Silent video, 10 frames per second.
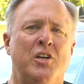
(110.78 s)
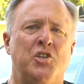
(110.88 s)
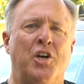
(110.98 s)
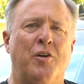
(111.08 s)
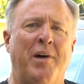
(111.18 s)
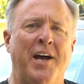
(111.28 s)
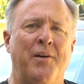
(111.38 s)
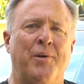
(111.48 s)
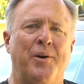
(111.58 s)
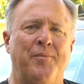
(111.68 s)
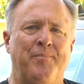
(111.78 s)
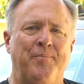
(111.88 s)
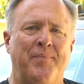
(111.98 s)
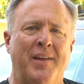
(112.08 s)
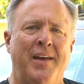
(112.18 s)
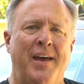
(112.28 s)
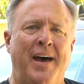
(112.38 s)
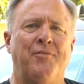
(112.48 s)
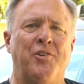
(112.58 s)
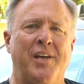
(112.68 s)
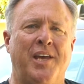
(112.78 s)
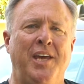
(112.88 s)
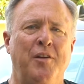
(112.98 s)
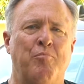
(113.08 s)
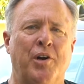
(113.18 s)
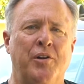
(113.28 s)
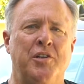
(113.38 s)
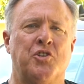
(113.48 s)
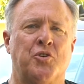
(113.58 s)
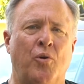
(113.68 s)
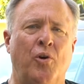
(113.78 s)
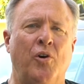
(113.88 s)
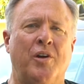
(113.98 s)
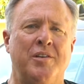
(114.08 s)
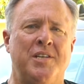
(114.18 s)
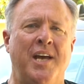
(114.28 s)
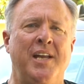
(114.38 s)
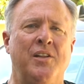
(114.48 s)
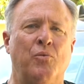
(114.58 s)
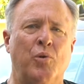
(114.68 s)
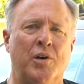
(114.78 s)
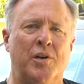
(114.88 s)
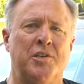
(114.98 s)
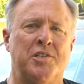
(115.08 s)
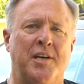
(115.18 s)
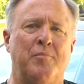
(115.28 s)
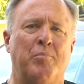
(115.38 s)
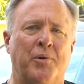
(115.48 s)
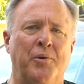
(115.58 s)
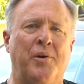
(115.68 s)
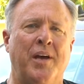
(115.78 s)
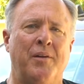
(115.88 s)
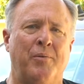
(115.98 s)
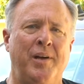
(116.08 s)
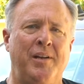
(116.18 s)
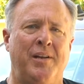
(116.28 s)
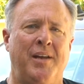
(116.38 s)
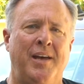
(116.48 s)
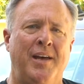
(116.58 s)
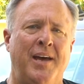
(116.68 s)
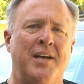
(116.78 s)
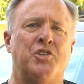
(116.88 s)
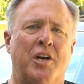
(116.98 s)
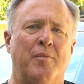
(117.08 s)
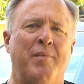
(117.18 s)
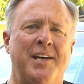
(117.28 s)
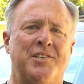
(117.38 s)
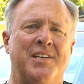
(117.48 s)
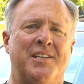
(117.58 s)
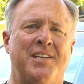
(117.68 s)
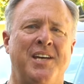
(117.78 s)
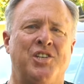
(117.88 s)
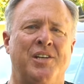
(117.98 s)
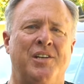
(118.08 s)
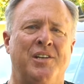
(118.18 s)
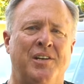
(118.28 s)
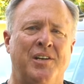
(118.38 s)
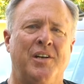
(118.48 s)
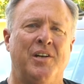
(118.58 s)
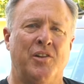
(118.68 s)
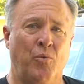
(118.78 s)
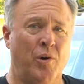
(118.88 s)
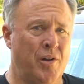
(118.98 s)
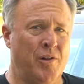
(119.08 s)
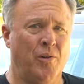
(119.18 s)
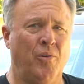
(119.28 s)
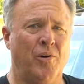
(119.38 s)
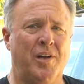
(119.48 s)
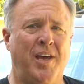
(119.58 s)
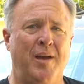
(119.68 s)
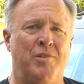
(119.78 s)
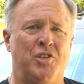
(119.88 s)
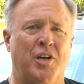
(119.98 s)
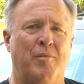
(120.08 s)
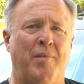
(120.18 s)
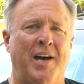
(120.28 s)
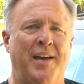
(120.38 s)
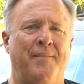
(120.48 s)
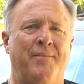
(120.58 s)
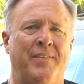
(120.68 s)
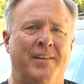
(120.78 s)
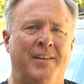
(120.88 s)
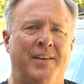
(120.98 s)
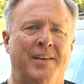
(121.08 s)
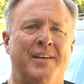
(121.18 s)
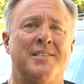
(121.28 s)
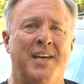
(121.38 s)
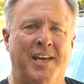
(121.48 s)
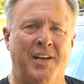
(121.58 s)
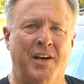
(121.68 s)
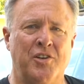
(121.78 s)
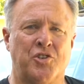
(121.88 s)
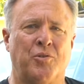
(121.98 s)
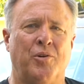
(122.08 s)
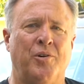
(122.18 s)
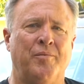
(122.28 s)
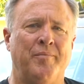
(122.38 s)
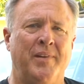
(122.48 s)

Jeremiah wrote, after the king burned the scroll containing the words that Baruch had written at Jeremiah's dictation, the word of the Lord came to Jeremiah. Take another scroll